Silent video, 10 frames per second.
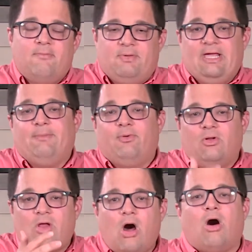
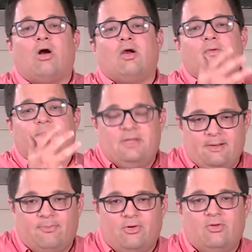People are
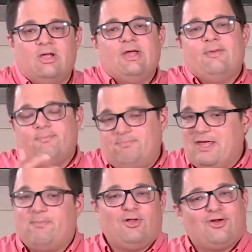people, and
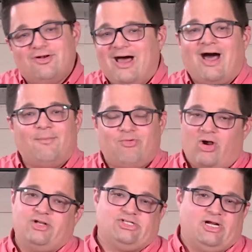people are not
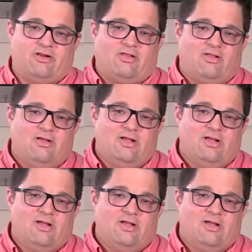projects.